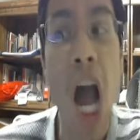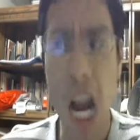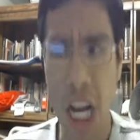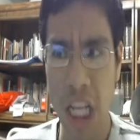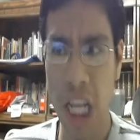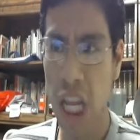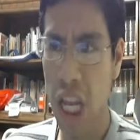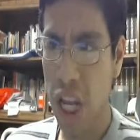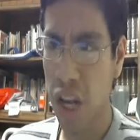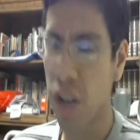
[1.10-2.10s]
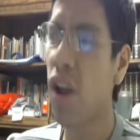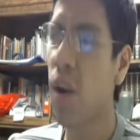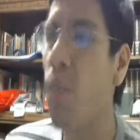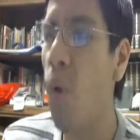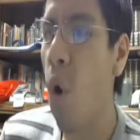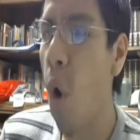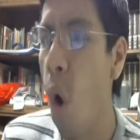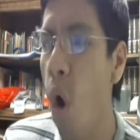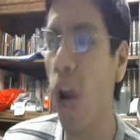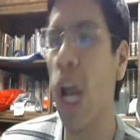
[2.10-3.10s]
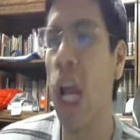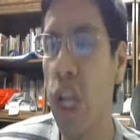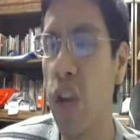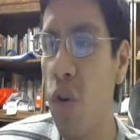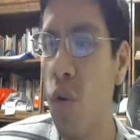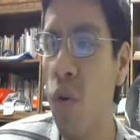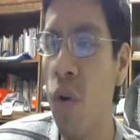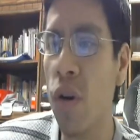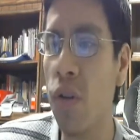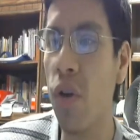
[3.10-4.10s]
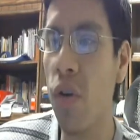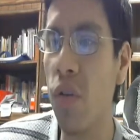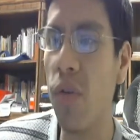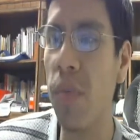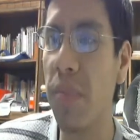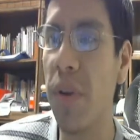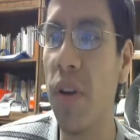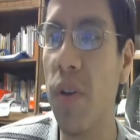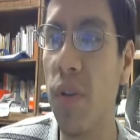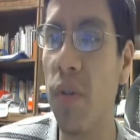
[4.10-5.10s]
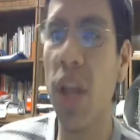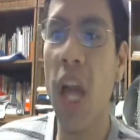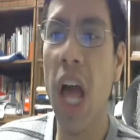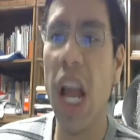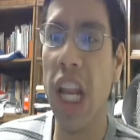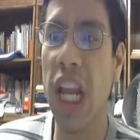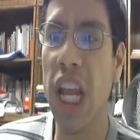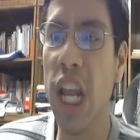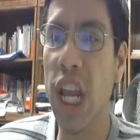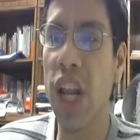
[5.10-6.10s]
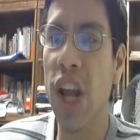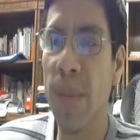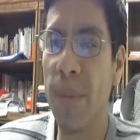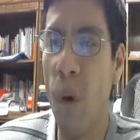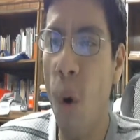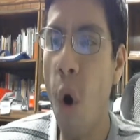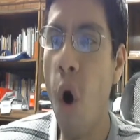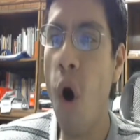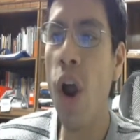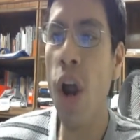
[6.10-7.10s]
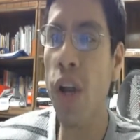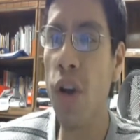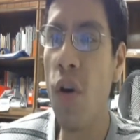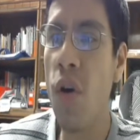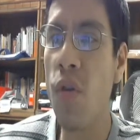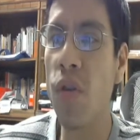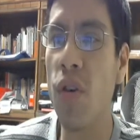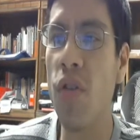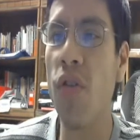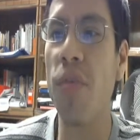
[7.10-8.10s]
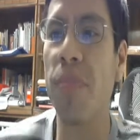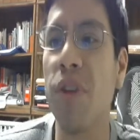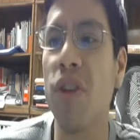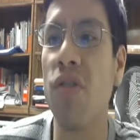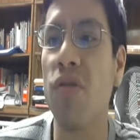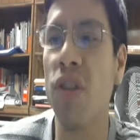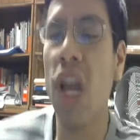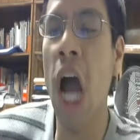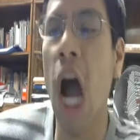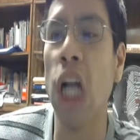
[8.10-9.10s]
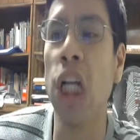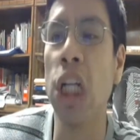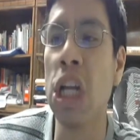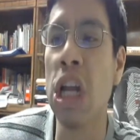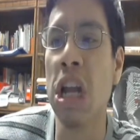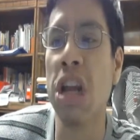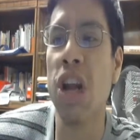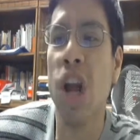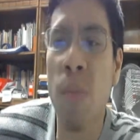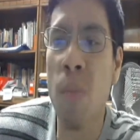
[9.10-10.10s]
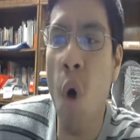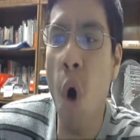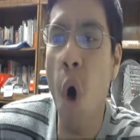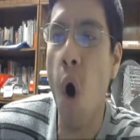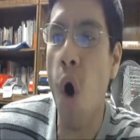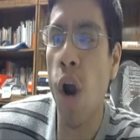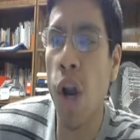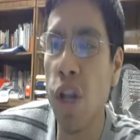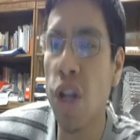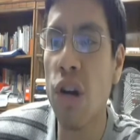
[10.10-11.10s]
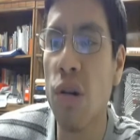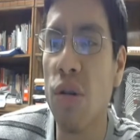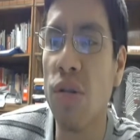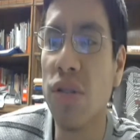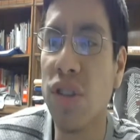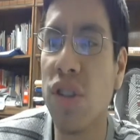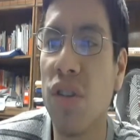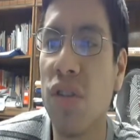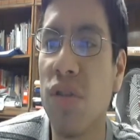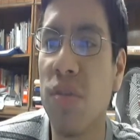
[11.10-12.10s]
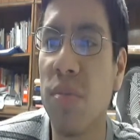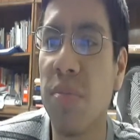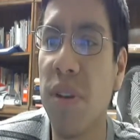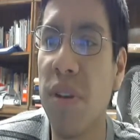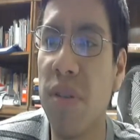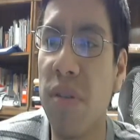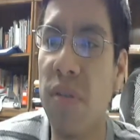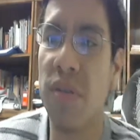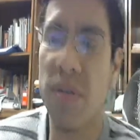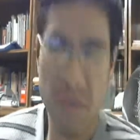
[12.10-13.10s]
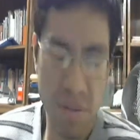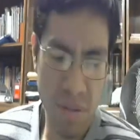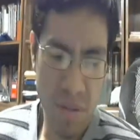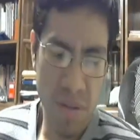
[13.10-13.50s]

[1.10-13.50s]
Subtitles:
I need more YouTube views. I need more YouTube views. I need more YouTube views.